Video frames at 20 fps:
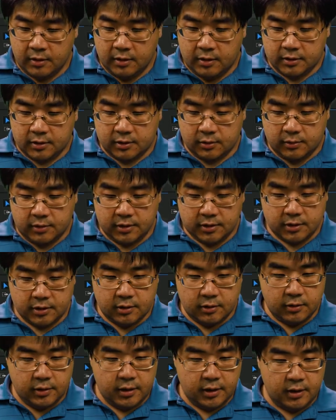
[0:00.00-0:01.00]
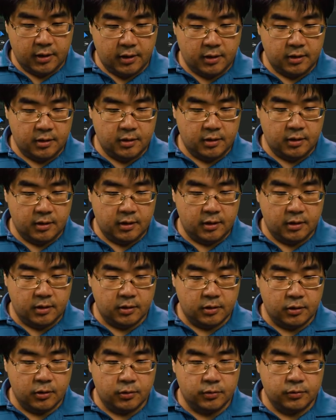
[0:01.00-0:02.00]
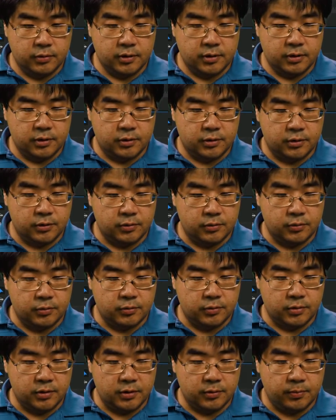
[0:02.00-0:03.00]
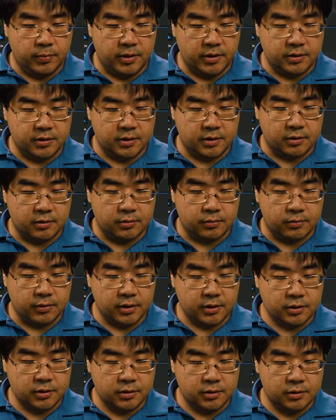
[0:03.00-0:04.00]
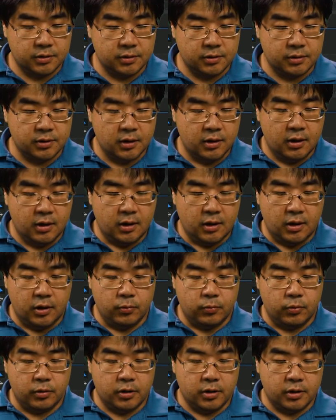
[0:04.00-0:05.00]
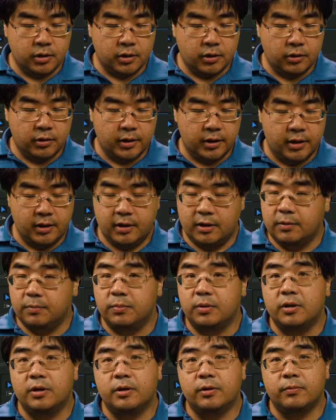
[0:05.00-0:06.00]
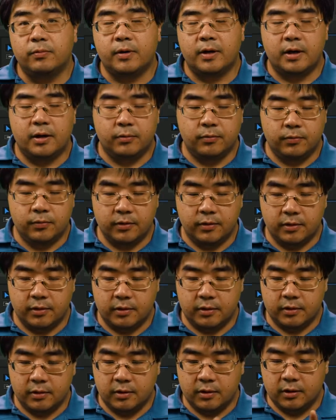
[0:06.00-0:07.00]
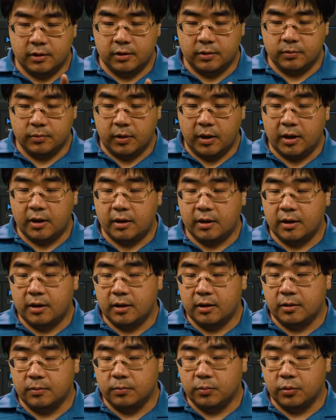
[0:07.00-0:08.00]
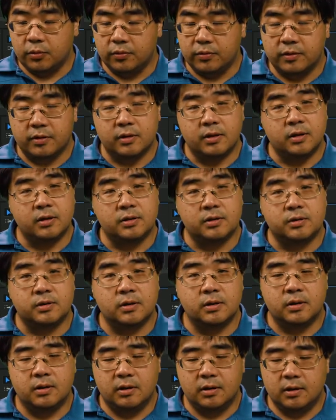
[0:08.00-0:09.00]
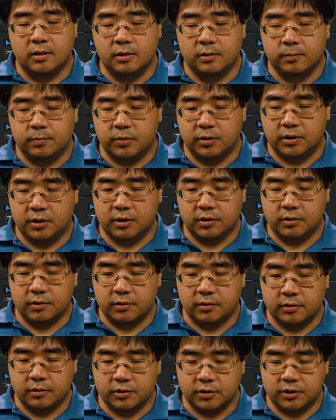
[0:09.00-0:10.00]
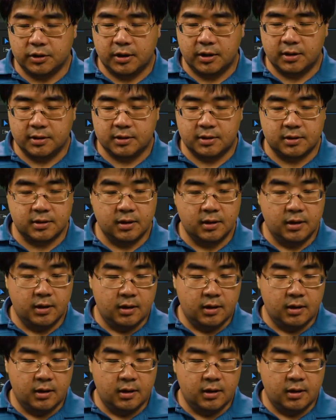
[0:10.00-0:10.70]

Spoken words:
So let's go ahead and go into the basic corrections, and we're going to go ahead and play around with editing both of these particular shots